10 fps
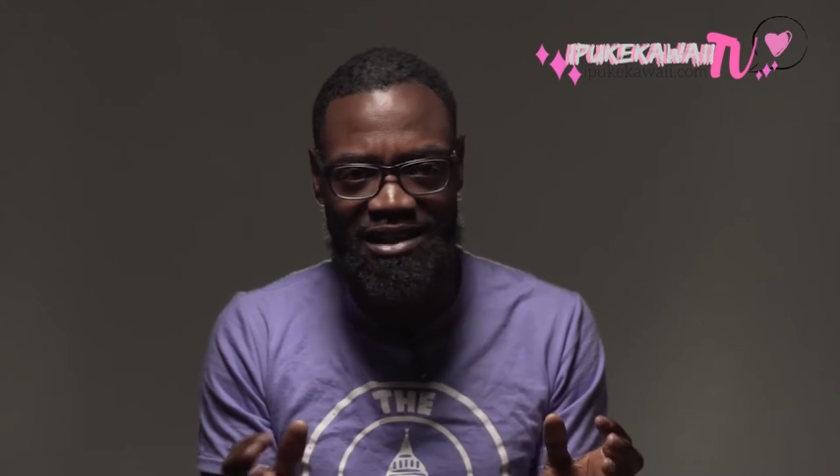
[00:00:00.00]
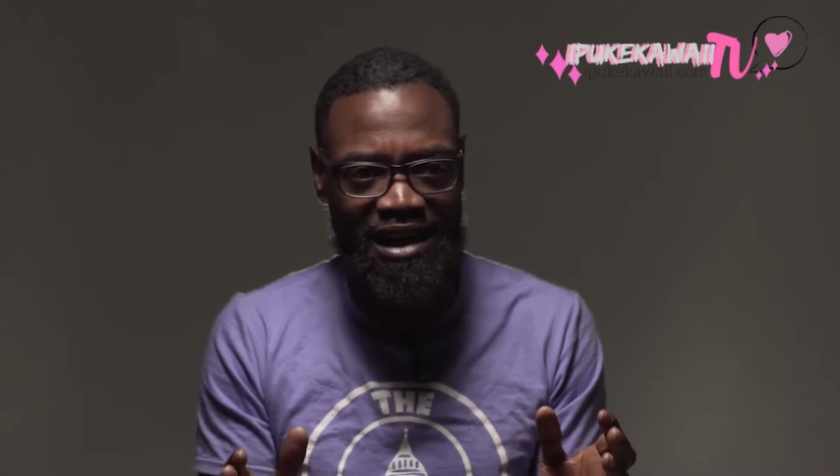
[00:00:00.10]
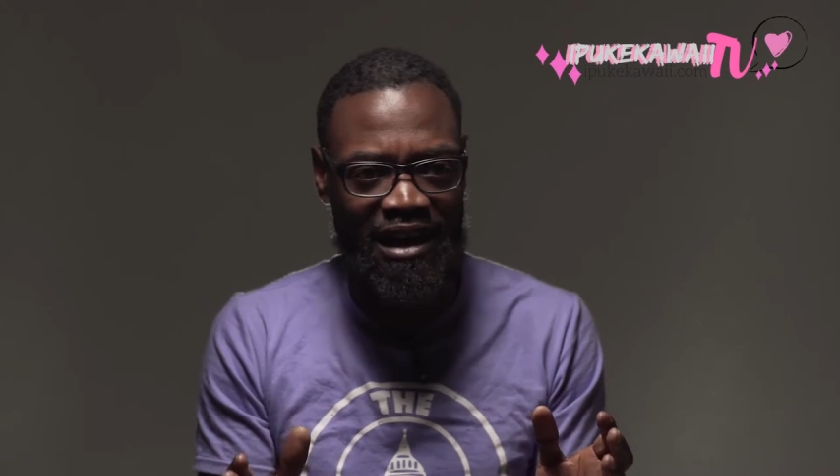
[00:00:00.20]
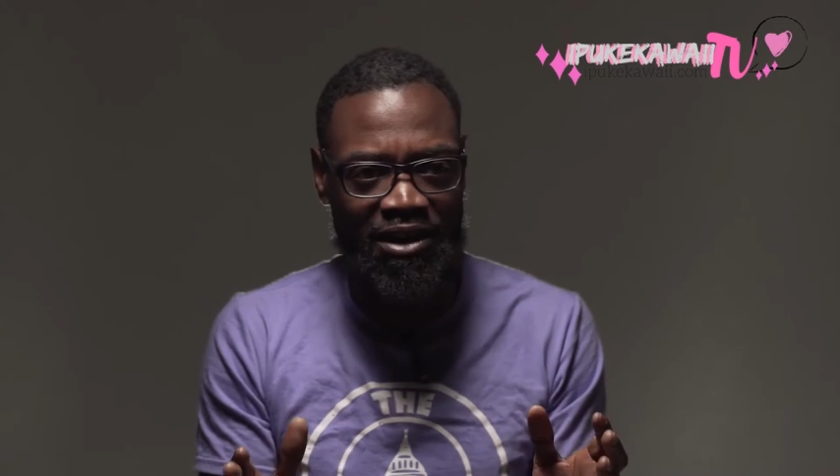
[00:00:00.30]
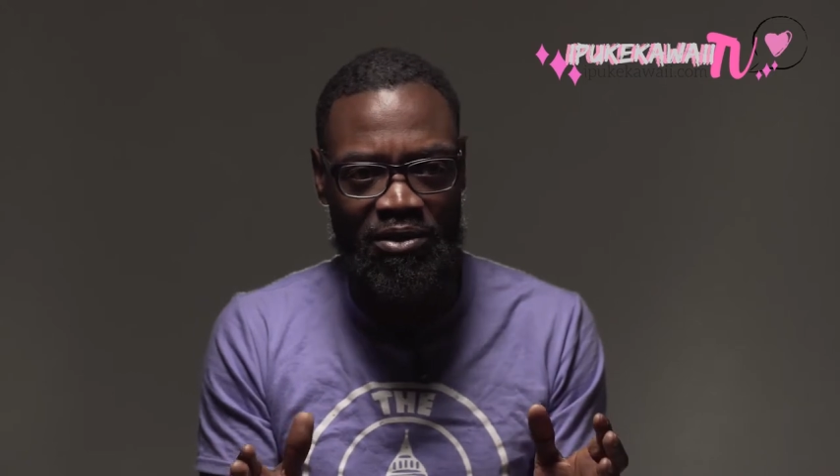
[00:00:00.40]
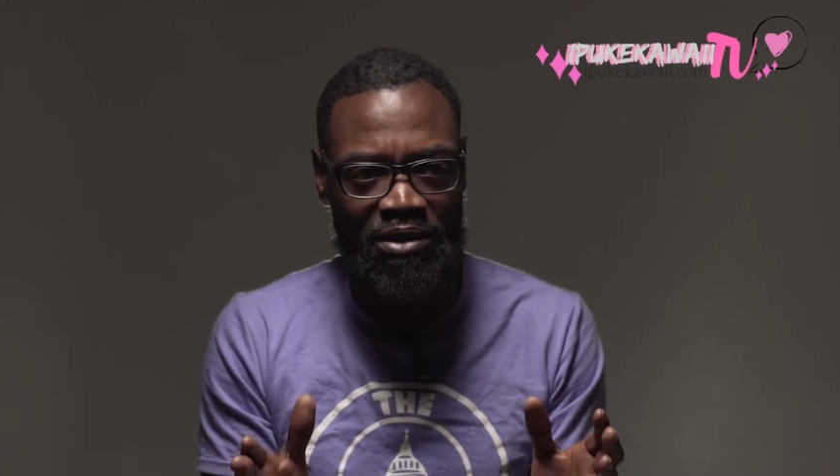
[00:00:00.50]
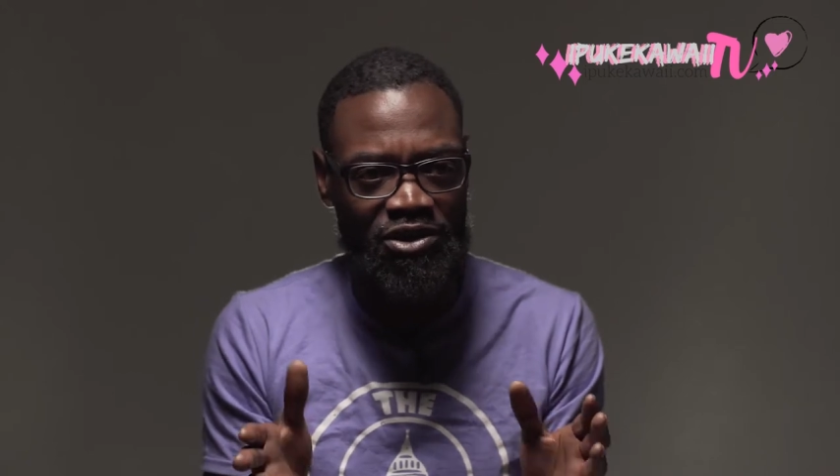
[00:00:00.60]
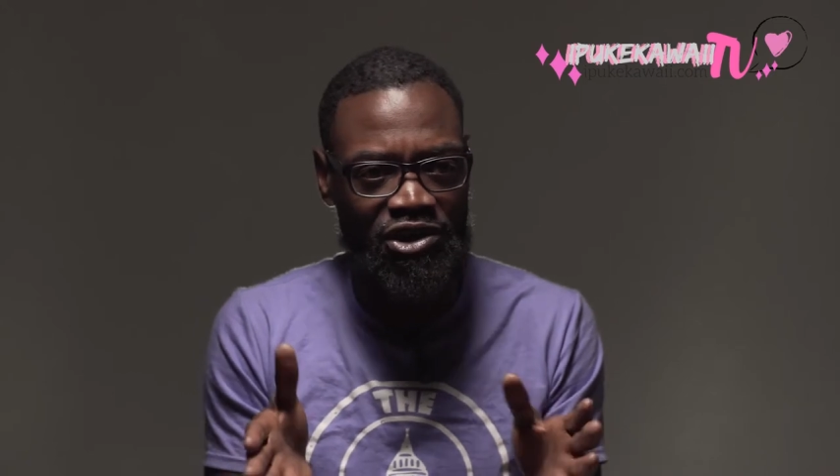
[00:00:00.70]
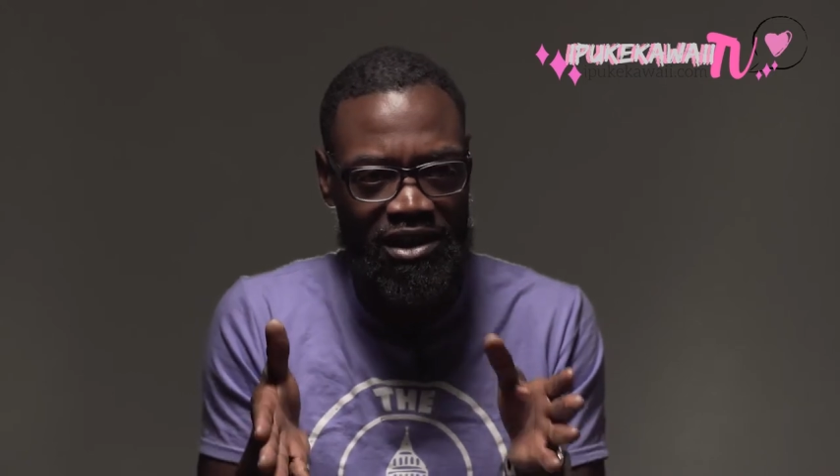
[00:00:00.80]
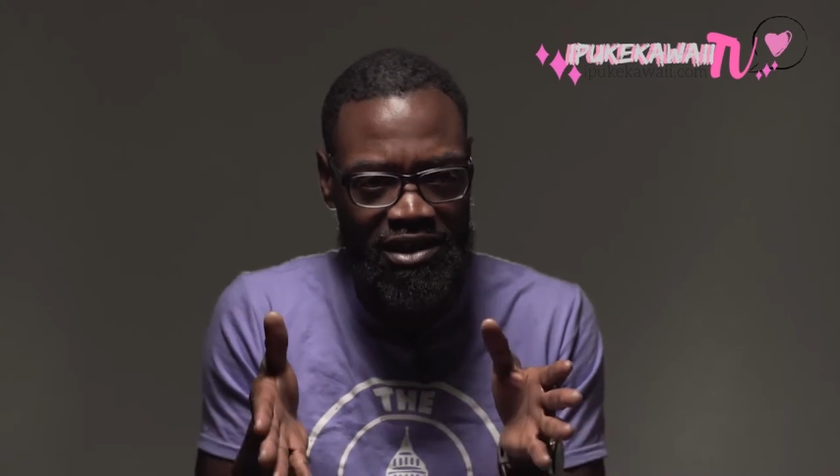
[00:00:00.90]
style
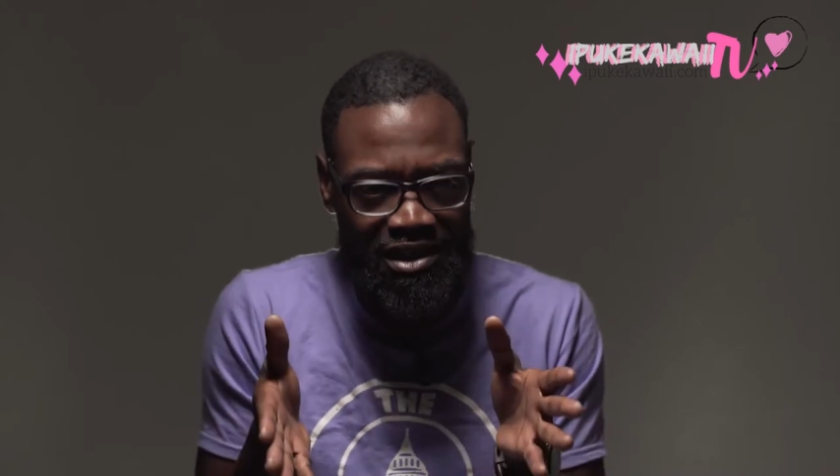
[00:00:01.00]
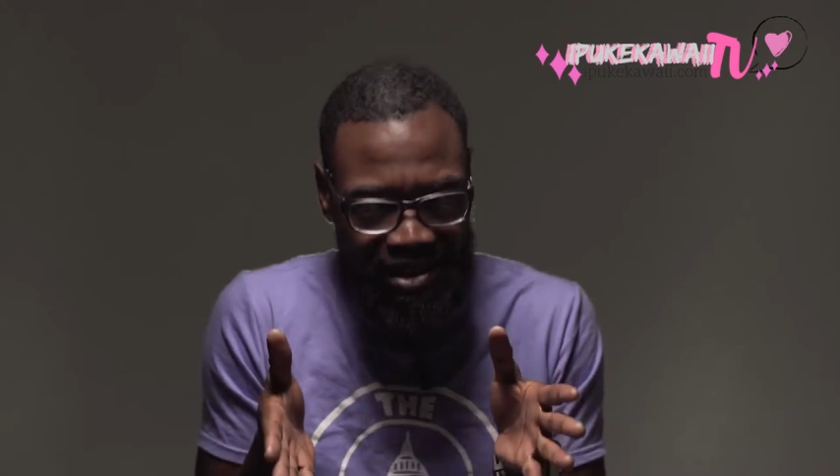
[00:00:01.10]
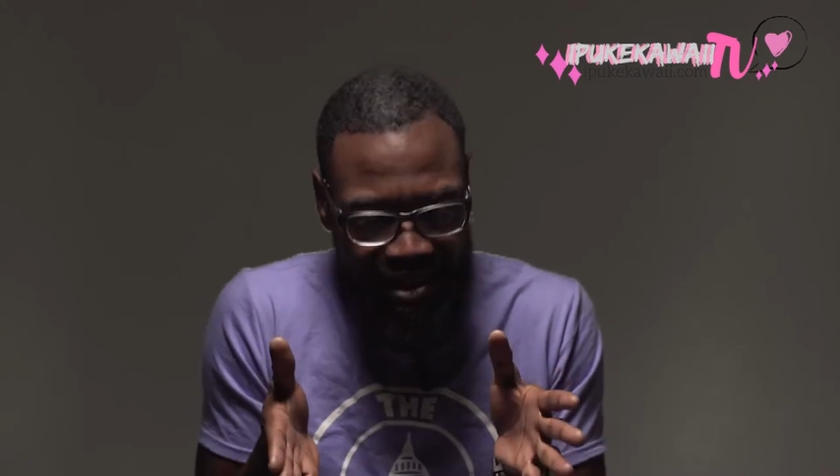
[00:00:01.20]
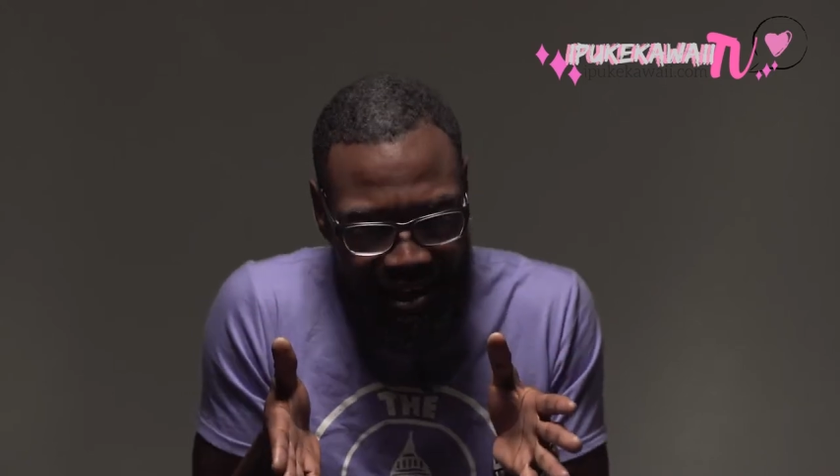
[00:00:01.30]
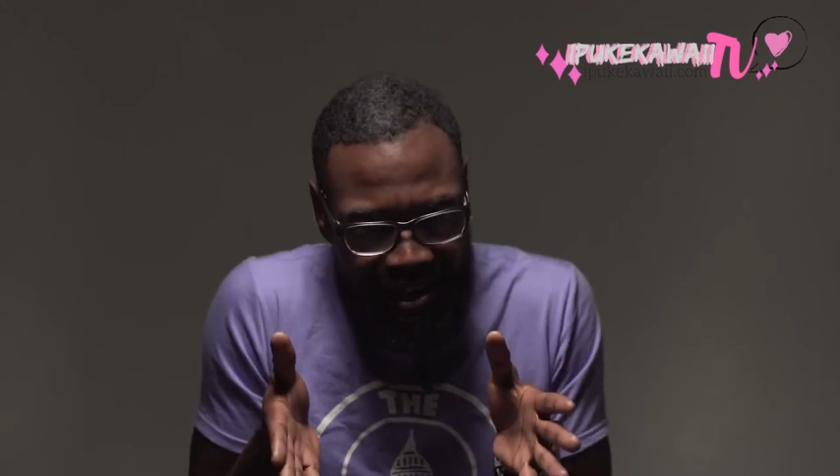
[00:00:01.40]
just